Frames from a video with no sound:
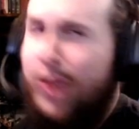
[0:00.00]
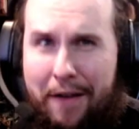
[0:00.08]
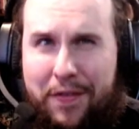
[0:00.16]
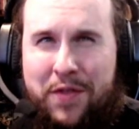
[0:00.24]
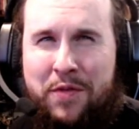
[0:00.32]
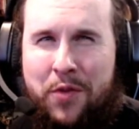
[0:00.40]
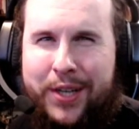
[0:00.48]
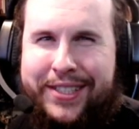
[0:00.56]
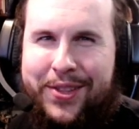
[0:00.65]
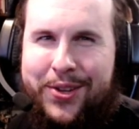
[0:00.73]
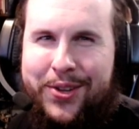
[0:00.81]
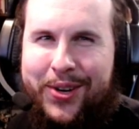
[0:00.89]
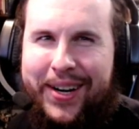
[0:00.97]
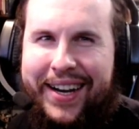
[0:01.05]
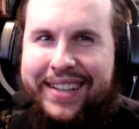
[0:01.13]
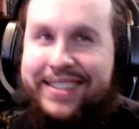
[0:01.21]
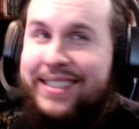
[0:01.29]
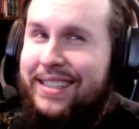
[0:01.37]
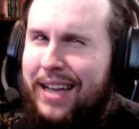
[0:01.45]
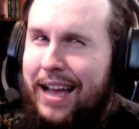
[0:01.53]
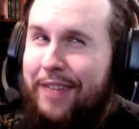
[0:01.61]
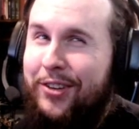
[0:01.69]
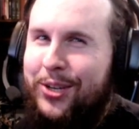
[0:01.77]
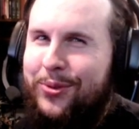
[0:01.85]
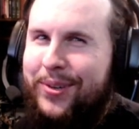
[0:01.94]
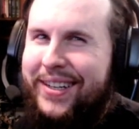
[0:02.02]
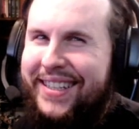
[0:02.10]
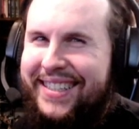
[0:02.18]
of Voice of the Rings. Have a good one.